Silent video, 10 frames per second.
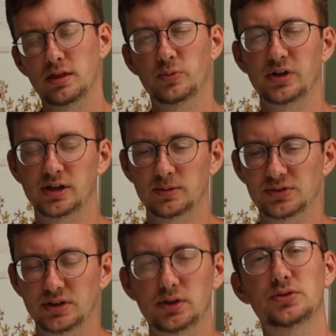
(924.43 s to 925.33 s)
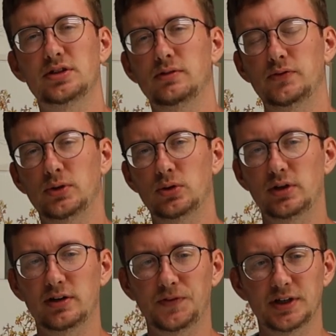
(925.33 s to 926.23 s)
then when it comes to using photo
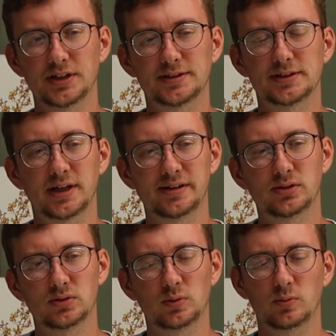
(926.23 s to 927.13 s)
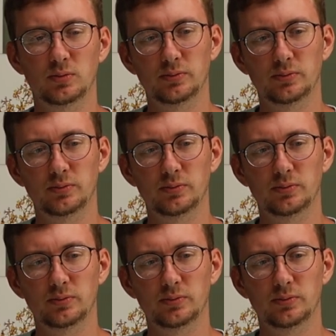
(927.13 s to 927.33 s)
reference, I know